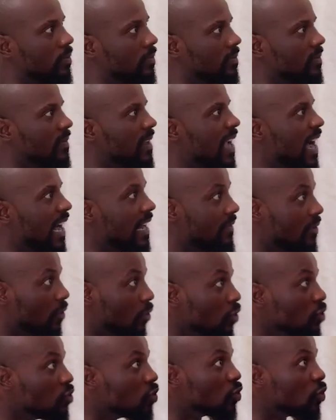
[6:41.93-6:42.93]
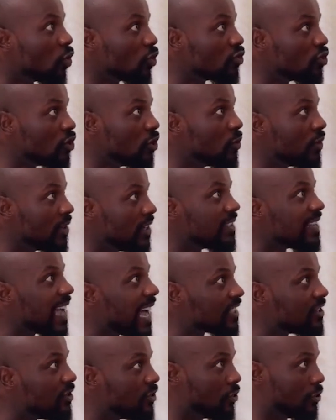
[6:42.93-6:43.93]
stay away from Mabel, but I
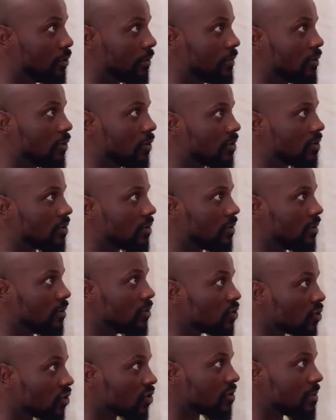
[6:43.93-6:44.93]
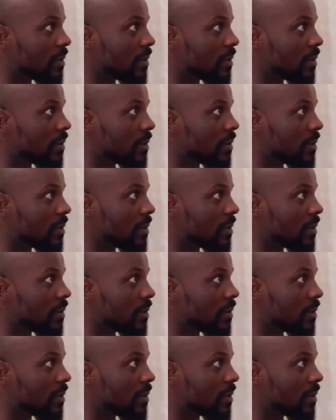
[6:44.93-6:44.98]
wasn't moved. I